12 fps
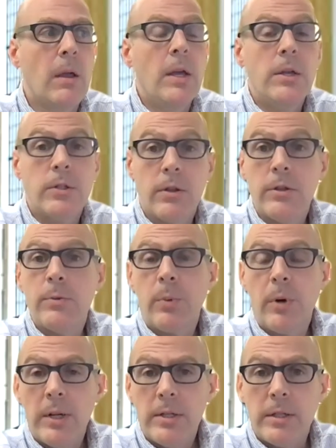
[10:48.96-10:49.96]
So this
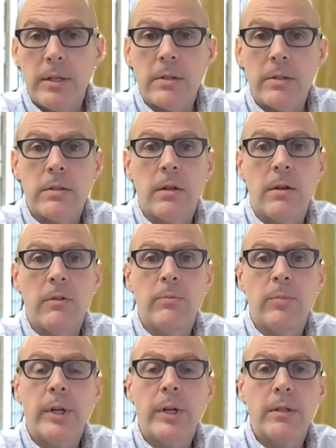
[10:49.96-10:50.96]
process of
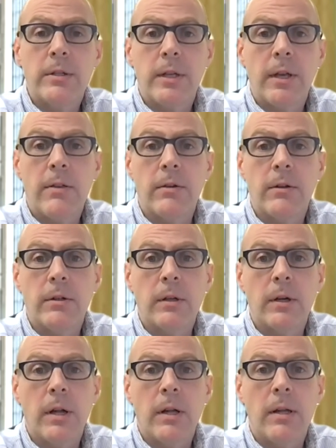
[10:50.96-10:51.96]
bringing together
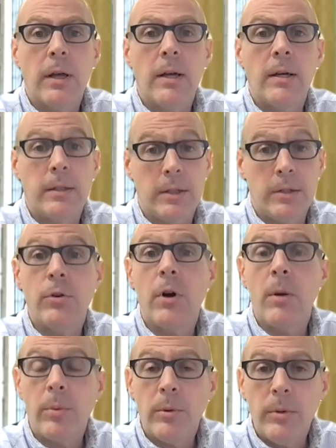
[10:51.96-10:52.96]

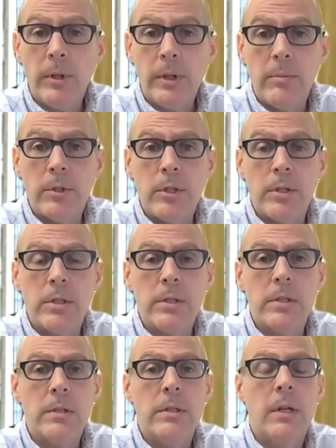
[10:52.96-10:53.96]
interoperable images